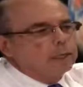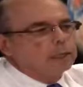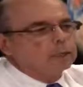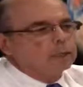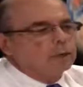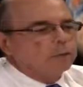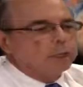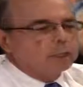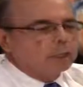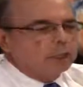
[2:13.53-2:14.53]
And so
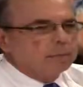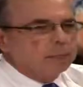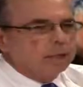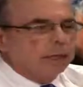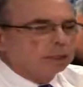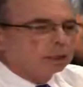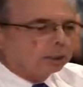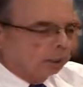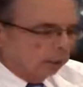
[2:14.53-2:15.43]
this Demodex